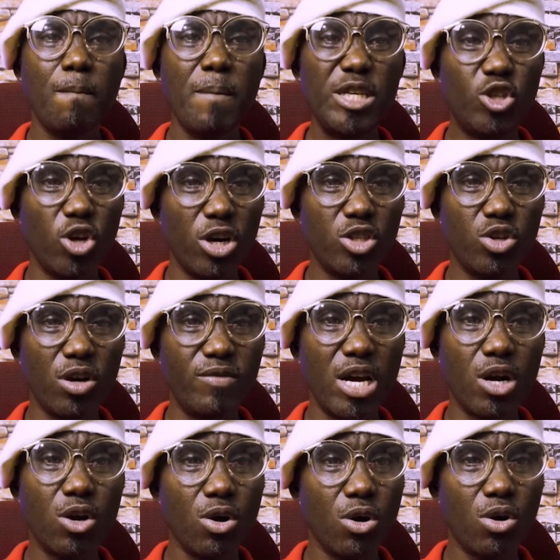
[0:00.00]
majority of
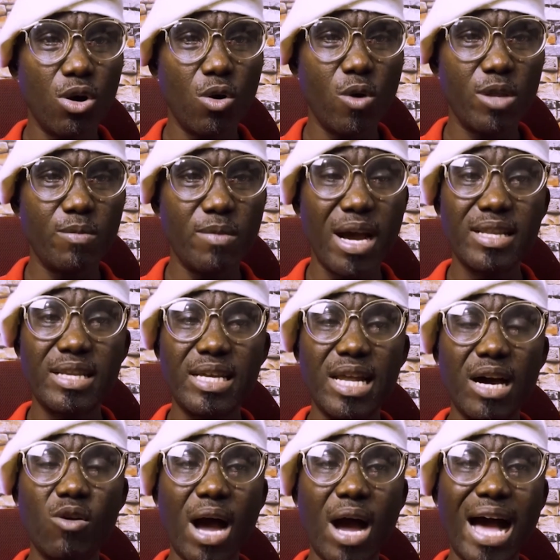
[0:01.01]
them concur with me, and they
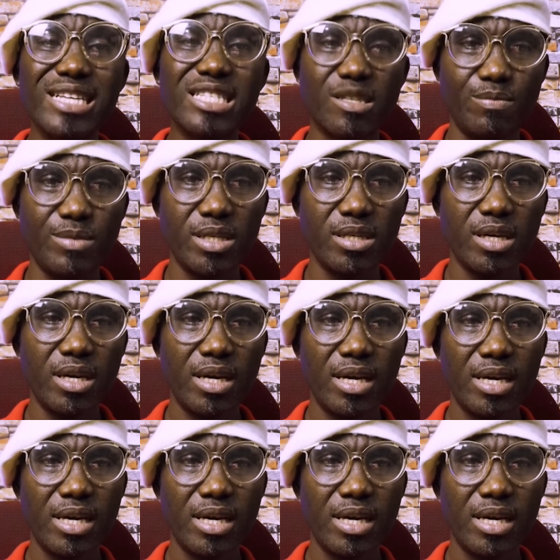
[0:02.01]
now ask me